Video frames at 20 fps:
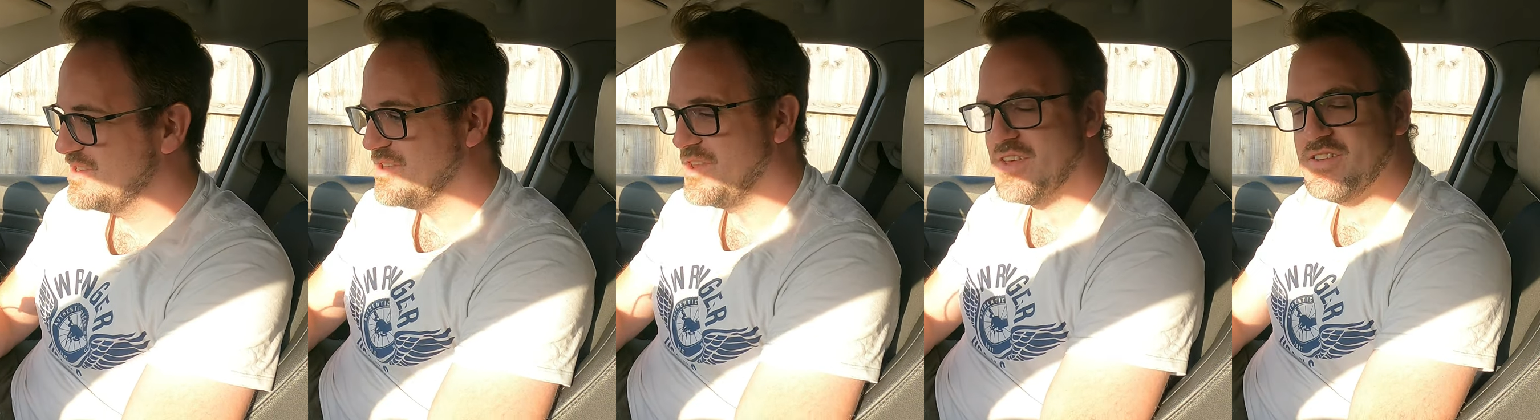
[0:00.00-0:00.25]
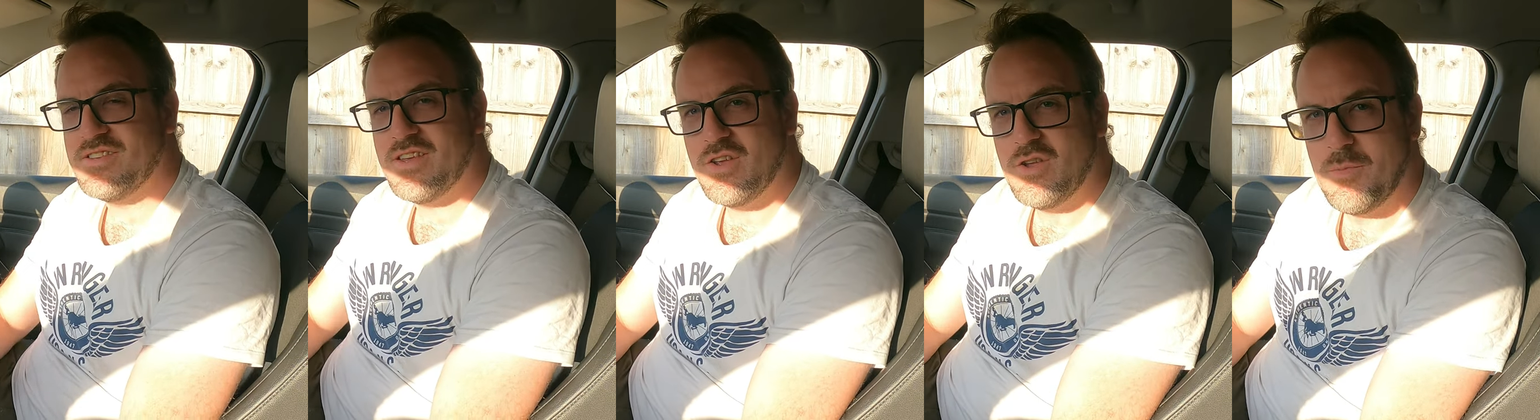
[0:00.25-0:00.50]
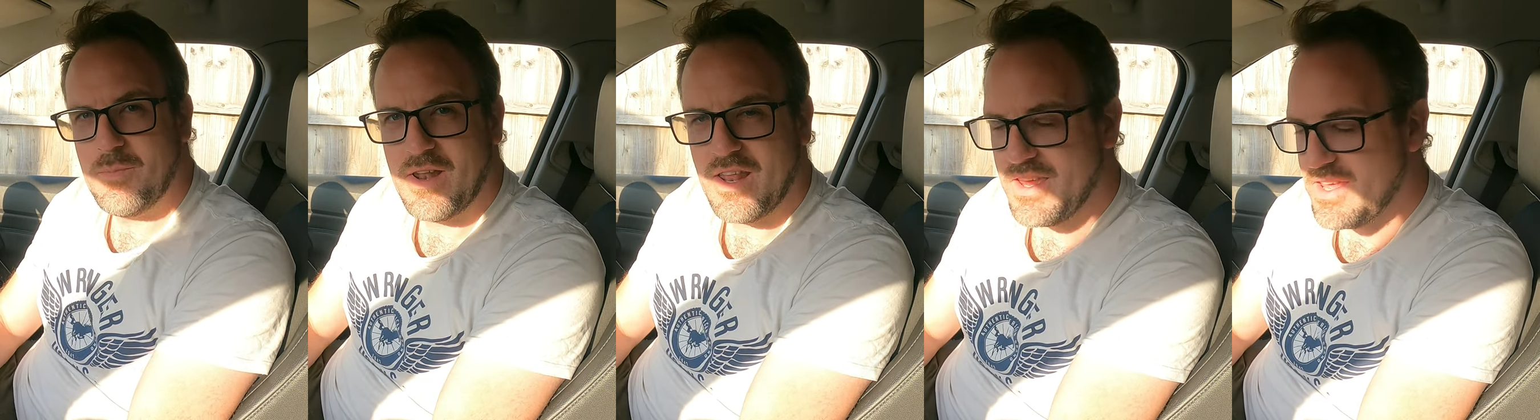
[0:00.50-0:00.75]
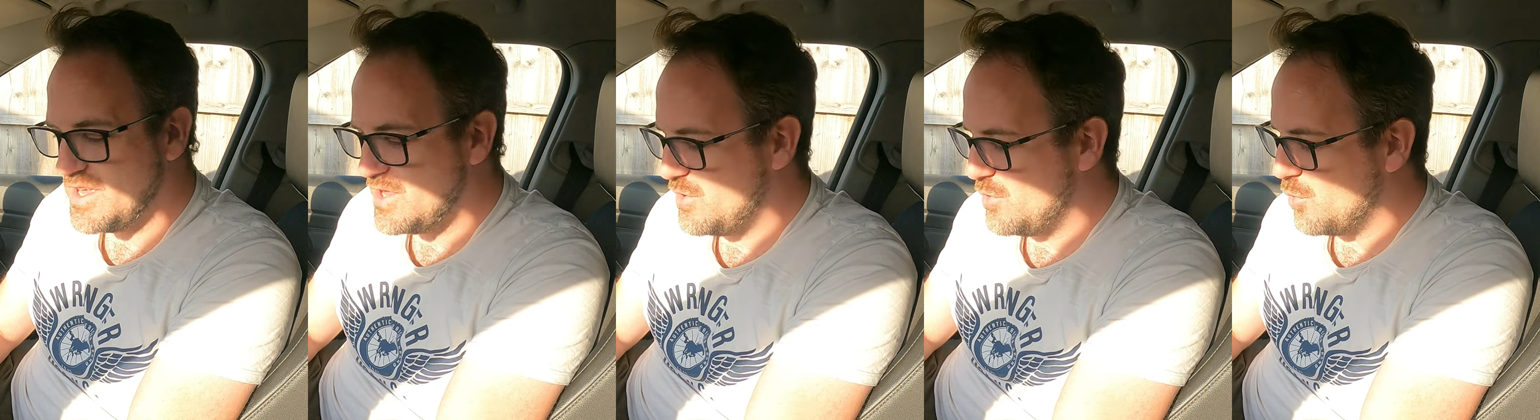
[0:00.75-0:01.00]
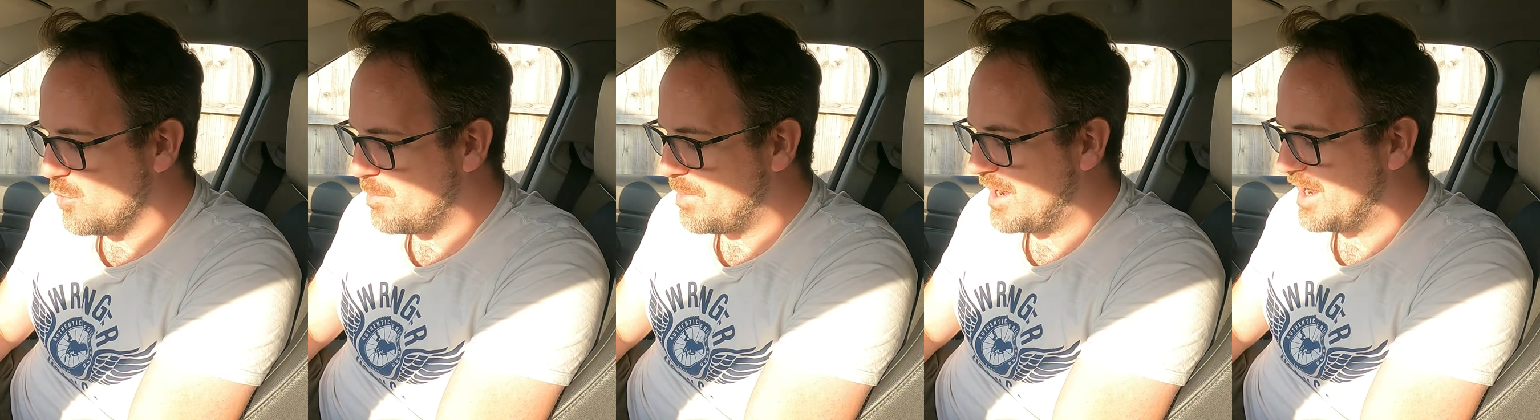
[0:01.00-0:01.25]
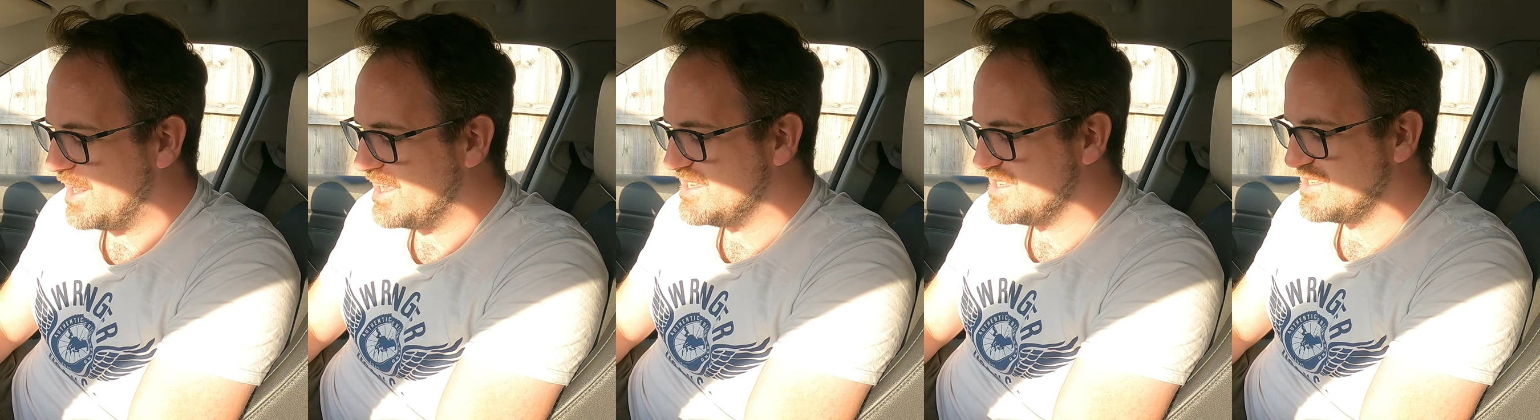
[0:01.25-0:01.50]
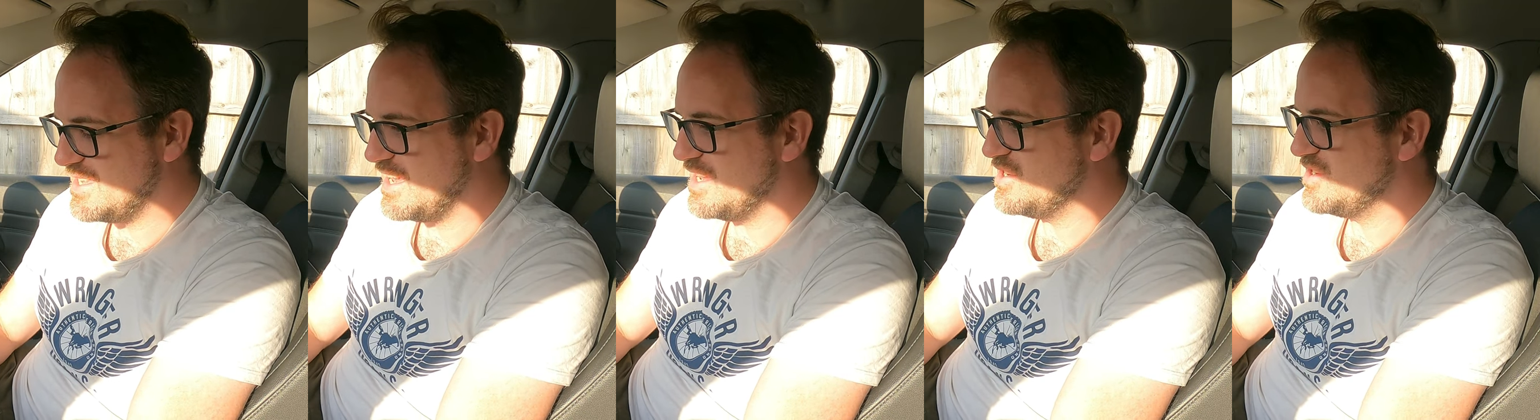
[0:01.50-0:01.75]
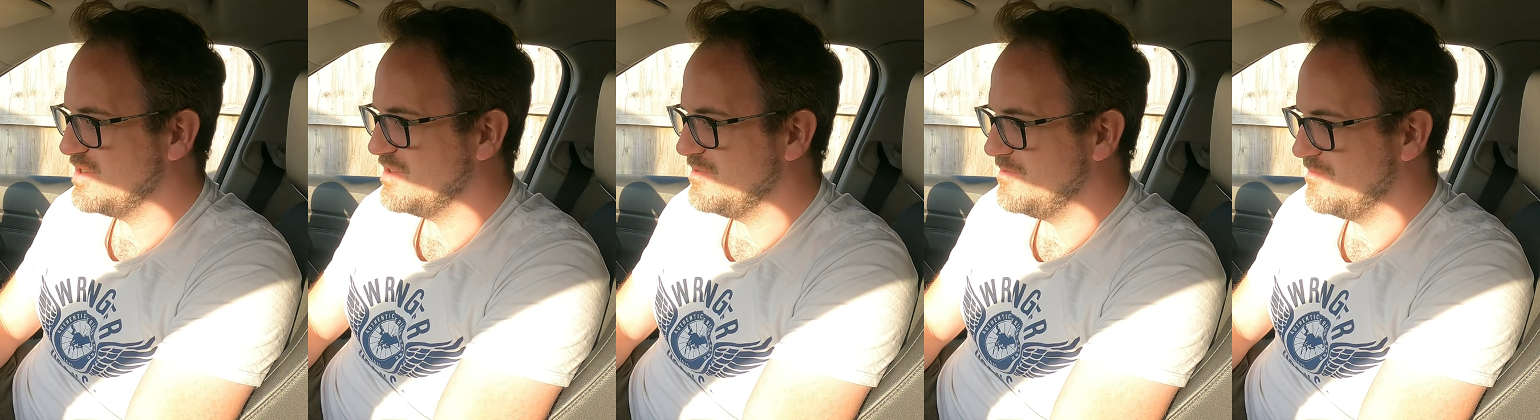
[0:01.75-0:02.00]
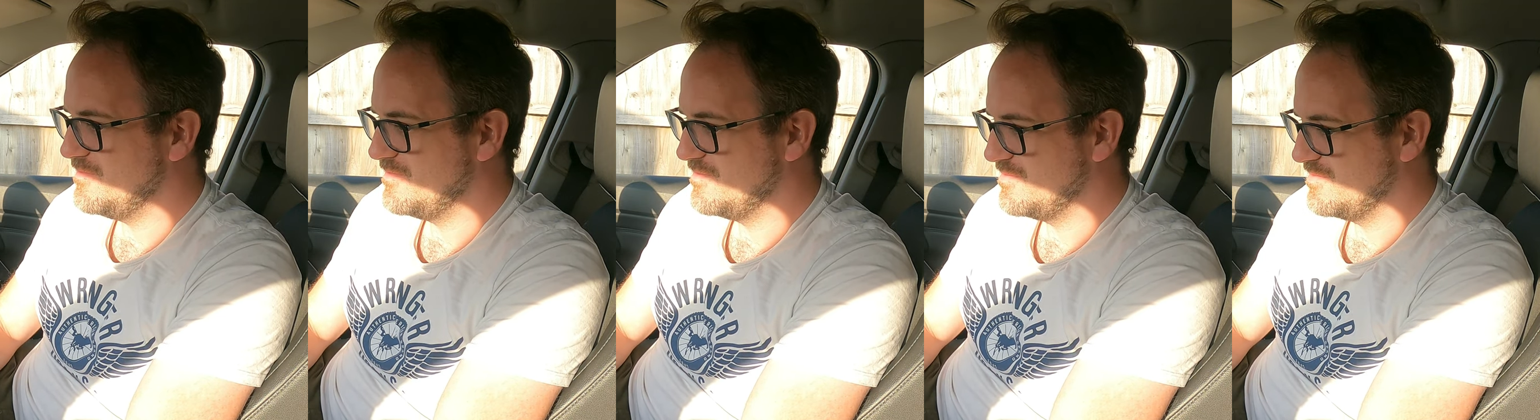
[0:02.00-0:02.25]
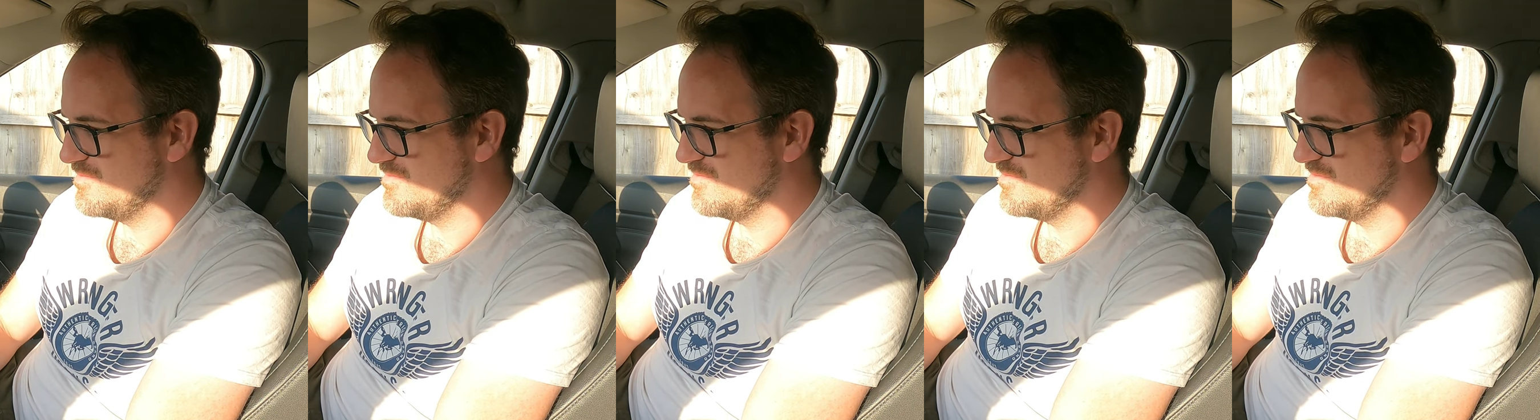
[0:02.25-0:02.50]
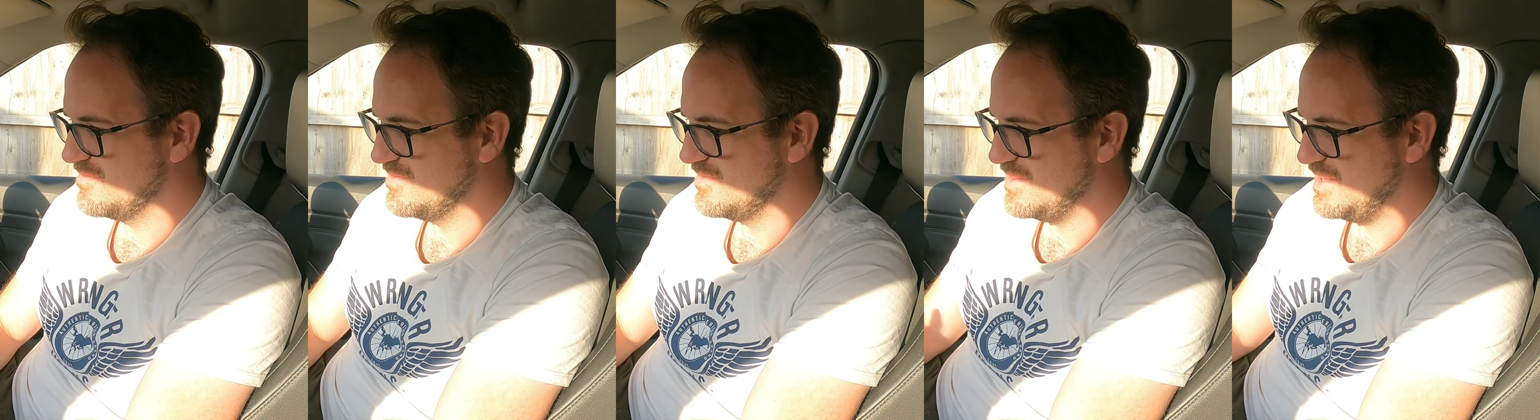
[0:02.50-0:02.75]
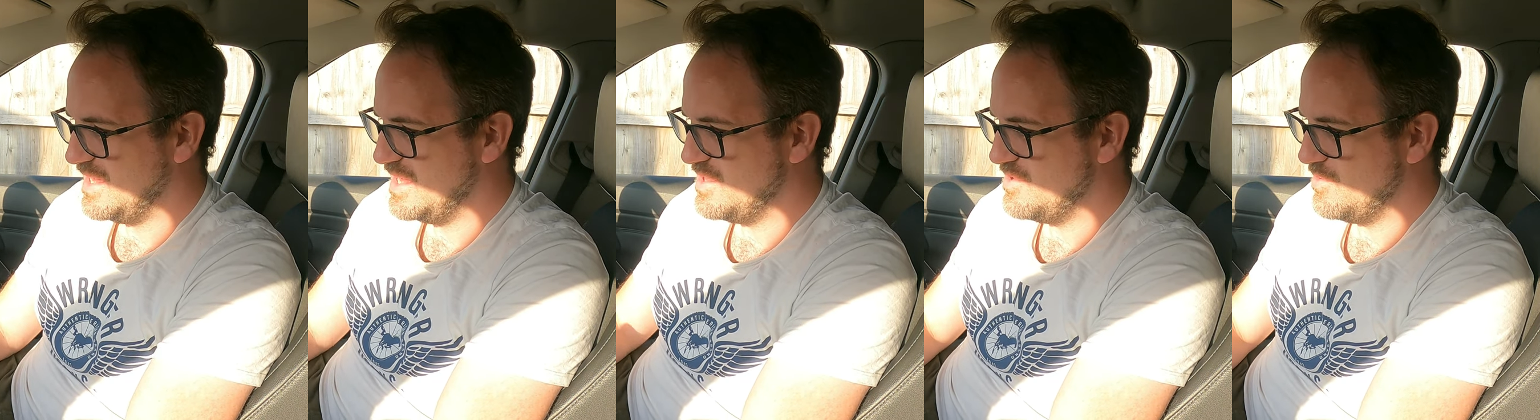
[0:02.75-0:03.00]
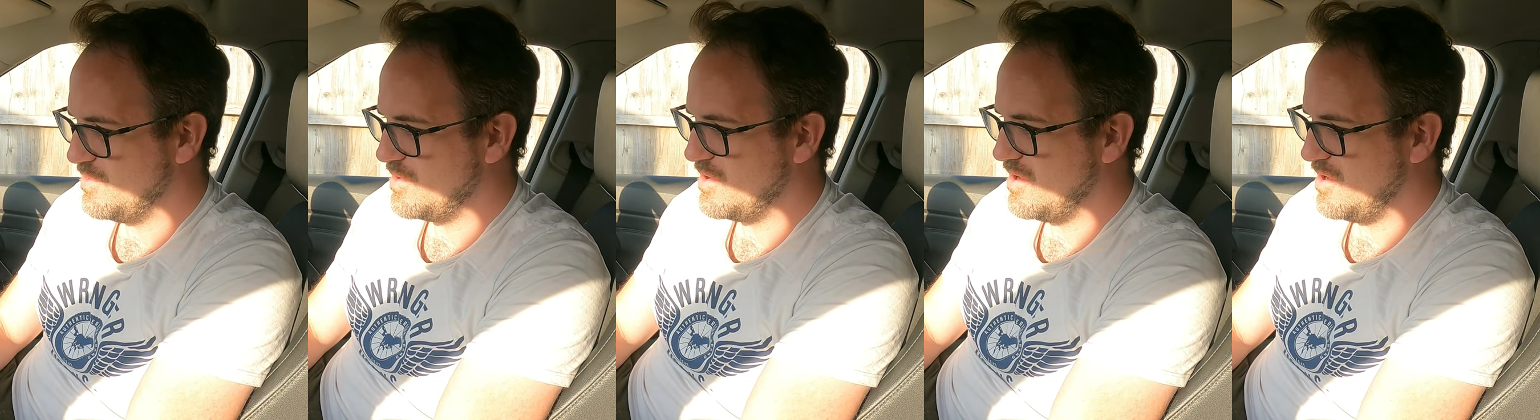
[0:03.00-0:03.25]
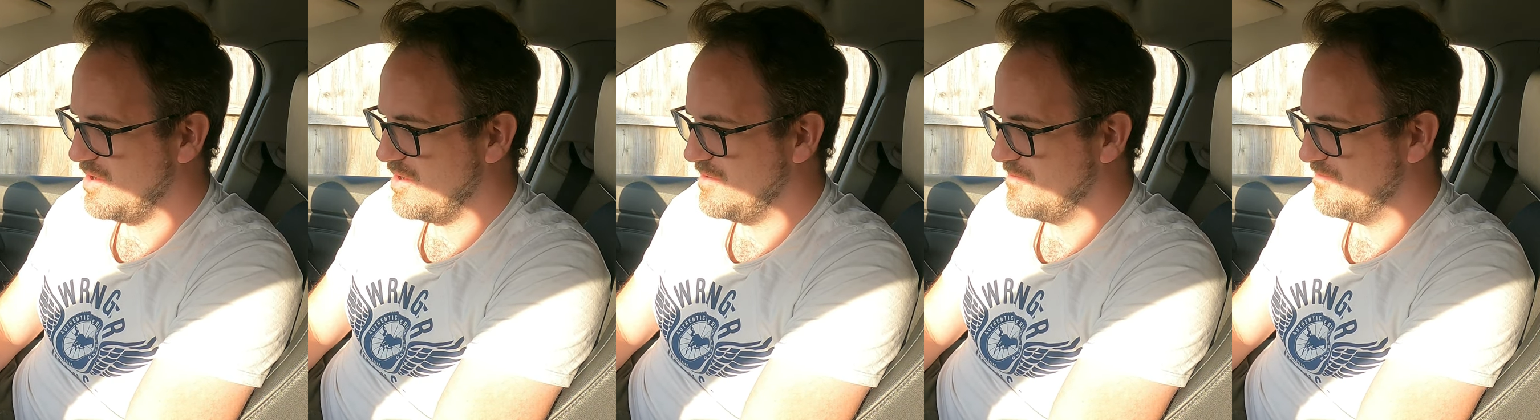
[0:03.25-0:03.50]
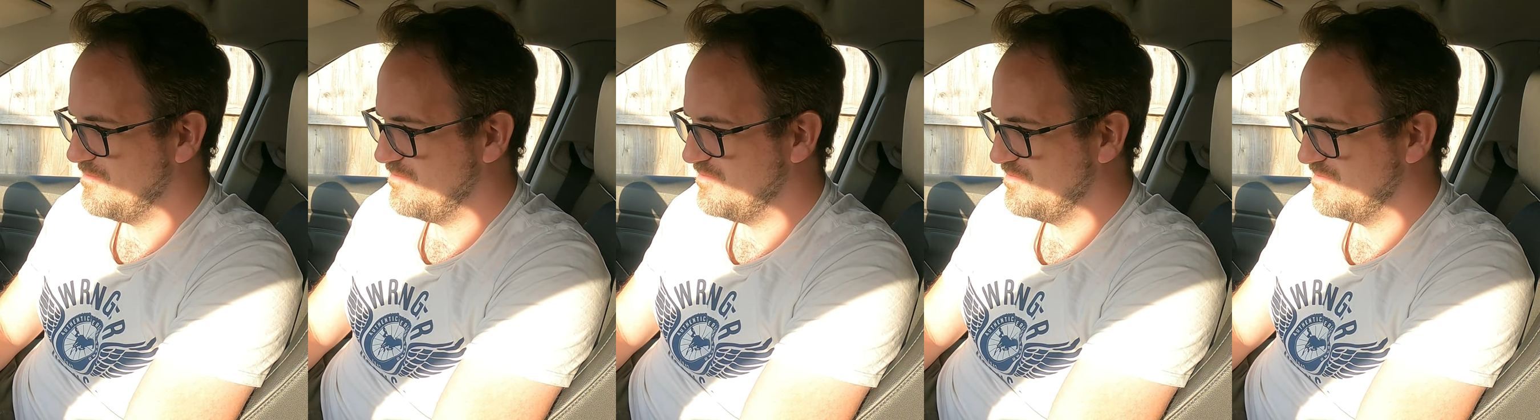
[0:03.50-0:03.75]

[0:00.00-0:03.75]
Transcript: So that's how you play your PlayStation in your car.